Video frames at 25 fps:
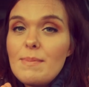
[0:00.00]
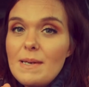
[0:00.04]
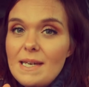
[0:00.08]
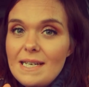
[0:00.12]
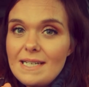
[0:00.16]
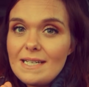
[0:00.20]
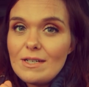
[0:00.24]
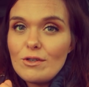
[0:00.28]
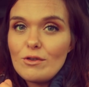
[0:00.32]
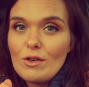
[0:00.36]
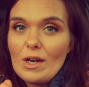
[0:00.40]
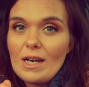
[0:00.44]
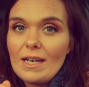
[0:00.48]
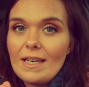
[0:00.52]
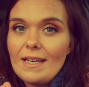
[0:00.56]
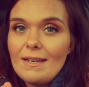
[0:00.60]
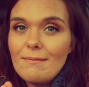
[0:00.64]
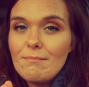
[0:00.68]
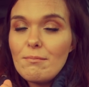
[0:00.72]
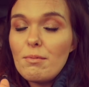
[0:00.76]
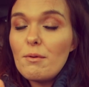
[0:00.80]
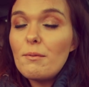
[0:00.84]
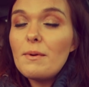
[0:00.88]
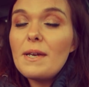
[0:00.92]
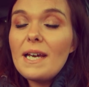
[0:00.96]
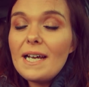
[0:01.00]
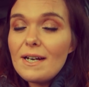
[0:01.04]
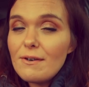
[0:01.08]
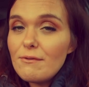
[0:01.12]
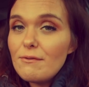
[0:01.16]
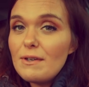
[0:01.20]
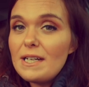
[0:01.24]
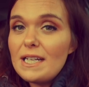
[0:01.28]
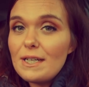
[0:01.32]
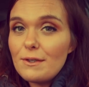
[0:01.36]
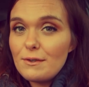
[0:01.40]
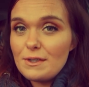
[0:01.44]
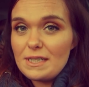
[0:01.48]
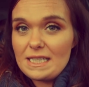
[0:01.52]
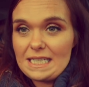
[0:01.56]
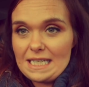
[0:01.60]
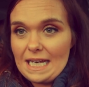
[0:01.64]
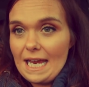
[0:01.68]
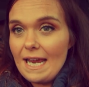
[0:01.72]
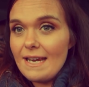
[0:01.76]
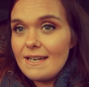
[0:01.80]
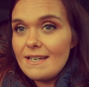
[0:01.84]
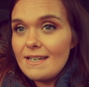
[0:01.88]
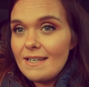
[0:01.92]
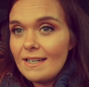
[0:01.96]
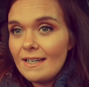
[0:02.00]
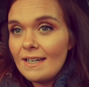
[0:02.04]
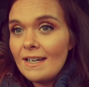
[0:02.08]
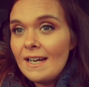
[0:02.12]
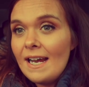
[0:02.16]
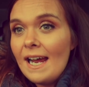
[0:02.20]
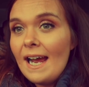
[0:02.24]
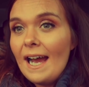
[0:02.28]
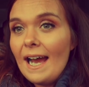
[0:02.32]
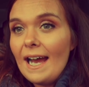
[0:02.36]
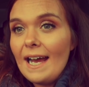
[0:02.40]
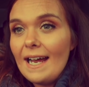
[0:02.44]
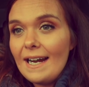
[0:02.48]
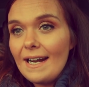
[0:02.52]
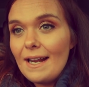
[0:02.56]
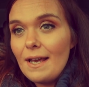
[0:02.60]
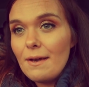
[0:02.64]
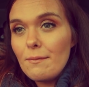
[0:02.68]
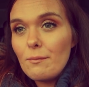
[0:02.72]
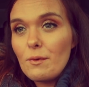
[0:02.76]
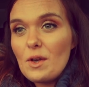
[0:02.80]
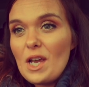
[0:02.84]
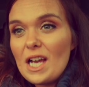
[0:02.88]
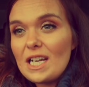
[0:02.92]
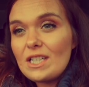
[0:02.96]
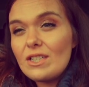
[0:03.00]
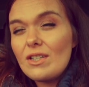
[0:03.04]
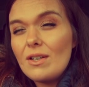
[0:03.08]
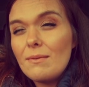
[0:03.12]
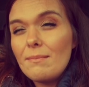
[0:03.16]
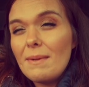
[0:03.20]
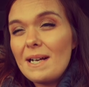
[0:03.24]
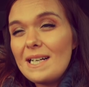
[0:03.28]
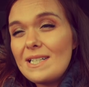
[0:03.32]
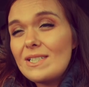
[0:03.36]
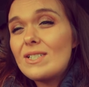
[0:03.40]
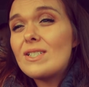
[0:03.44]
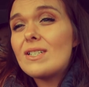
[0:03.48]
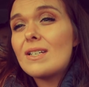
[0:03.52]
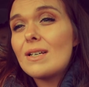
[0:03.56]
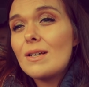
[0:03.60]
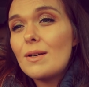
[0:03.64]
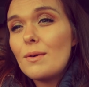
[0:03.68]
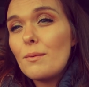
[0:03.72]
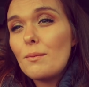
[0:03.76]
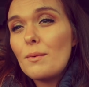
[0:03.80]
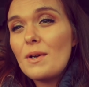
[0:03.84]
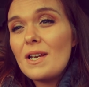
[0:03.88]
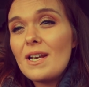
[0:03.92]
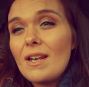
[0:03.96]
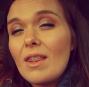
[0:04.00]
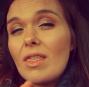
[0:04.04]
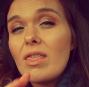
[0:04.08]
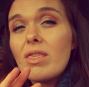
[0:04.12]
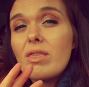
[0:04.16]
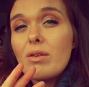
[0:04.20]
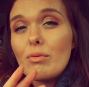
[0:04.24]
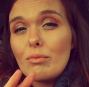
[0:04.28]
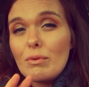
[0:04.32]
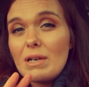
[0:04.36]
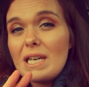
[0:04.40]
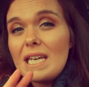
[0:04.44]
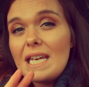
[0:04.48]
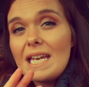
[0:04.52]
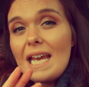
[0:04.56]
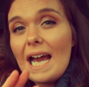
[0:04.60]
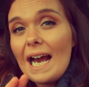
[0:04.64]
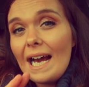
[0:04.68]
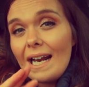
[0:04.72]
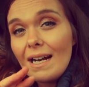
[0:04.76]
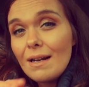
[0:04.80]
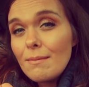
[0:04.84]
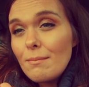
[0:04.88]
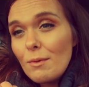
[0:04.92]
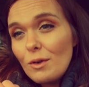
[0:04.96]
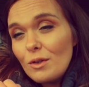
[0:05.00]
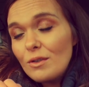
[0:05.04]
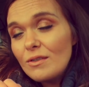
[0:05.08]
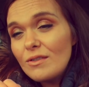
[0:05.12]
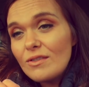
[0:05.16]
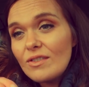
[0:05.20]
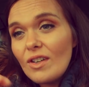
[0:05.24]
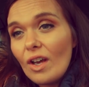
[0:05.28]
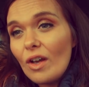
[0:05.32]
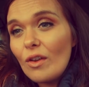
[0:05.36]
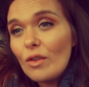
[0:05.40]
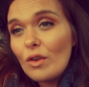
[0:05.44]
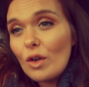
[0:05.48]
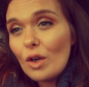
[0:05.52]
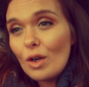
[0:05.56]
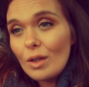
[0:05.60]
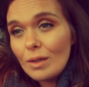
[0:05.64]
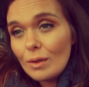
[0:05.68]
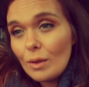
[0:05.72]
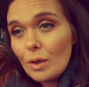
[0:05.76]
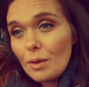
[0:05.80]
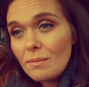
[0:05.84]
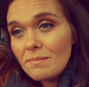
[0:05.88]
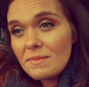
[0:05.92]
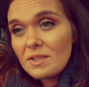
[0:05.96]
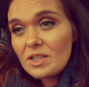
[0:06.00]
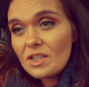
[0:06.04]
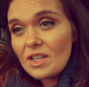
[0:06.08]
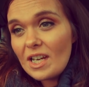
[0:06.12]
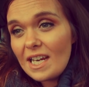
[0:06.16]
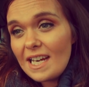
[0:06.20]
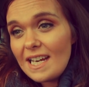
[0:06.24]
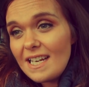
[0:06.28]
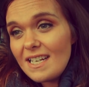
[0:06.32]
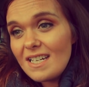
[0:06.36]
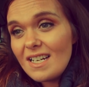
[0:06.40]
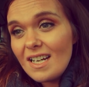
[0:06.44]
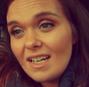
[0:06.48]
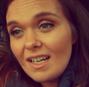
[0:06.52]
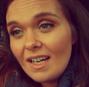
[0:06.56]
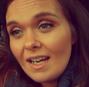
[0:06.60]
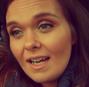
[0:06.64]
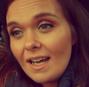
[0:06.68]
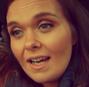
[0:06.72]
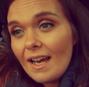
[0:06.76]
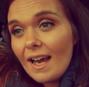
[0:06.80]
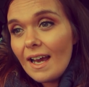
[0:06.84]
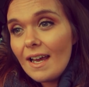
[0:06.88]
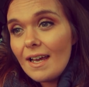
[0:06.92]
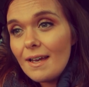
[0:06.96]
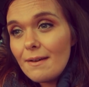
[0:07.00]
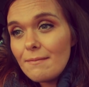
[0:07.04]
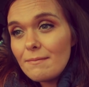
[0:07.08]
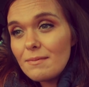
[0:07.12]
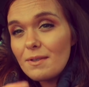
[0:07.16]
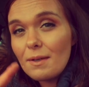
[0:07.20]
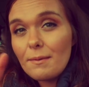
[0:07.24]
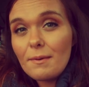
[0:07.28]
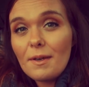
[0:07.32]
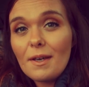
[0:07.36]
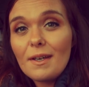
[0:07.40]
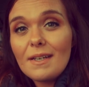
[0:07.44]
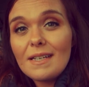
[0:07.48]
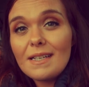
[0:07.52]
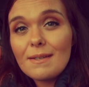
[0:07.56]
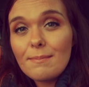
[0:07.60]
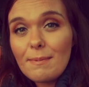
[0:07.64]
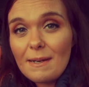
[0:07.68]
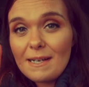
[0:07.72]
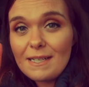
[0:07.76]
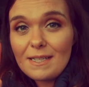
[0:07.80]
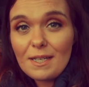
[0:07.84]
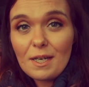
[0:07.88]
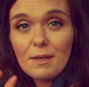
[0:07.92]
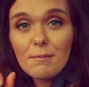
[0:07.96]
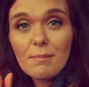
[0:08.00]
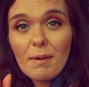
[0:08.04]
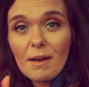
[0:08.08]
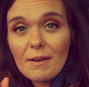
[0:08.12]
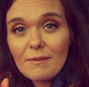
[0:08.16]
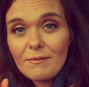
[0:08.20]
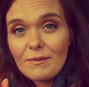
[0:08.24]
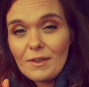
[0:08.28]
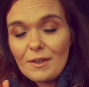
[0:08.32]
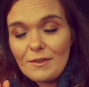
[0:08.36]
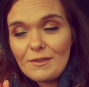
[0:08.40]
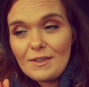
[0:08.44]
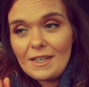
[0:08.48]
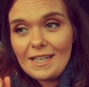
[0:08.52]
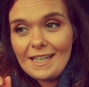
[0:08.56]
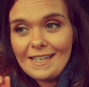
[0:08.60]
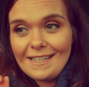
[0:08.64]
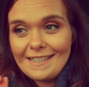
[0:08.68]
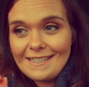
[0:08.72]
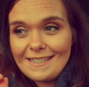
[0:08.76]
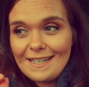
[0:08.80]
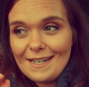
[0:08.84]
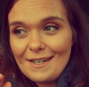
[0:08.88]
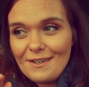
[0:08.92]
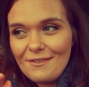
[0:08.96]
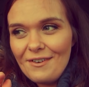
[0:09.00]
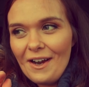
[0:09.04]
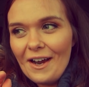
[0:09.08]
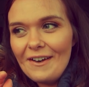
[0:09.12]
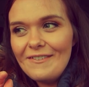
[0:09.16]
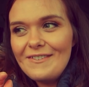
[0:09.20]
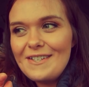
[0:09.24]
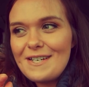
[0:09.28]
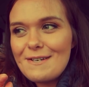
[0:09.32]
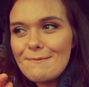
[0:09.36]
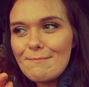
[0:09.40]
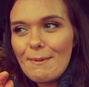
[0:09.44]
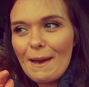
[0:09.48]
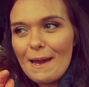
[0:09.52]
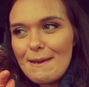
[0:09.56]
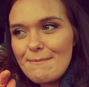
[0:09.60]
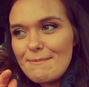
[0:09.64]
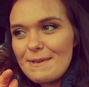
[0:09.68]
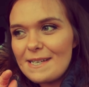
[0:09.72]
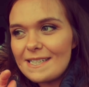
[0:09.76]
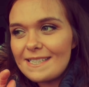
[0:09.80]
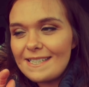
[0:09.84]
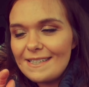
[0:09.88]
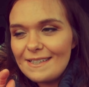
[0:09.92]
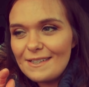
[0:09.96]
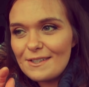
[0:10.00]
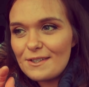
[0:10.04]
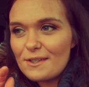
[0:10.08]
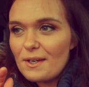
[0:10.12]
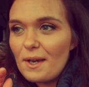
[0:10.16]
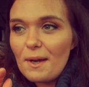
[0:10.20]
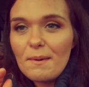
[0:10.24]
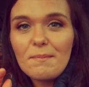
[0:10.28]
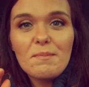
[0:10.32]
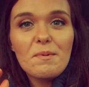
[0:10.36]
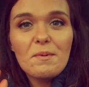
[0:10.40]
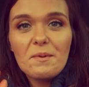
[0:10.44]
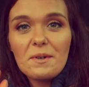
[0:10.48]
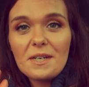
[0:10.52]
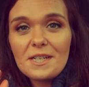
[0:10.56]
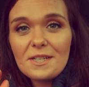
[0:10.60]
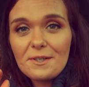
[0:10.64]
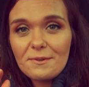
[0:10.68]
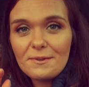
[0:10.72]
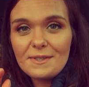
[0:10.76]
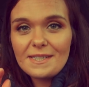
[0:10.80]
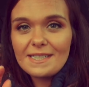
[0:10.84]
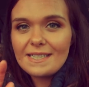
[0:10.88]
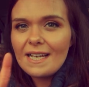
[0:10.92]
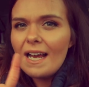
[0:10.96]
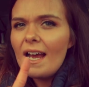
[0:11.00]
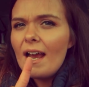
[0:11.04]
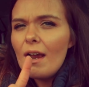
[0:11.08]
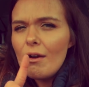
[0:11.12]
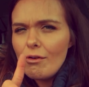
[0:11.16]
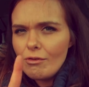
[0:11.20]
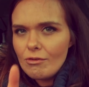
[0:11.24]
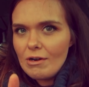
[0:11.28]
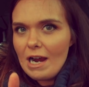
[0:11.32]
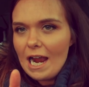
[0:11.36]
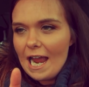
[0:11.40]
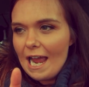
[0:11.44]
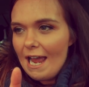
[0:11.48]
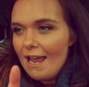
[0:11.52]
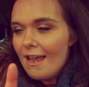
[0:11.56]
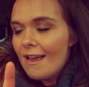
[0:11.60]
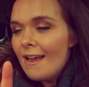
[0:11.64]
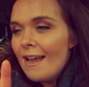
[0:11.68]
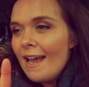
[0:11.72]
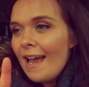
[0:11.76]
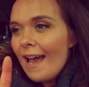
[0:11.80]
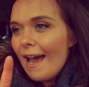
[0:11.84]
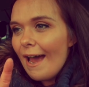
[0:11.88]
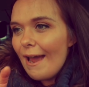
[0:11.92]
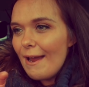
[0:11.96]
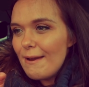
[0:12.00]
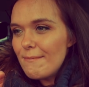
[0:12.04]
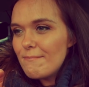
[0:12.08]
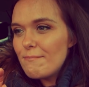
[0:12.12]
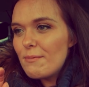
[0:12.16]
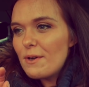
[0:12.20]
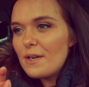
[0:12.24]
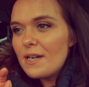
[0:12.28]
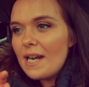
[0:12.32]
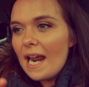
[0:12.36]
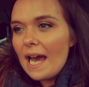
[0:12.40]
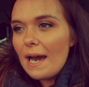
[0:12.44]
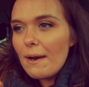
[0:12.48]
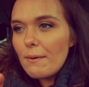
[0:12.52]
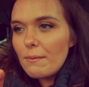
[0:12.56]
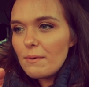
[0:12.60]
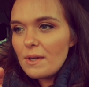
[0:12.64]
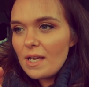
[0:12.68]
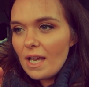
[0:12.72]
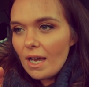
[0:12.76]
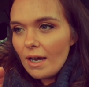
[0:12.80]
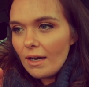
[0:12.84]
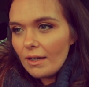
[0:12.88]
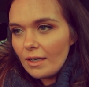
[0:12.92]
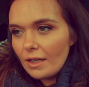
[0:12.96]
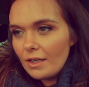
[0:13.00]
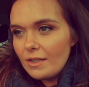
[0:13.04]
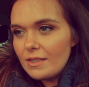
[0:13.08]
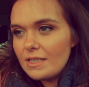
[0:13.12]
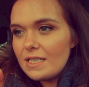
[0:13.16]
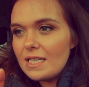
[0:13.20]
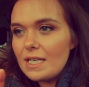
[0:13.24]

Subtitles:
Bearded dragon. But we had a really good day and we actually managed to win 3 animals on the claw machine. So we only spent £2.50 instead of having to buy bits in the shop, which was rare. But now we are going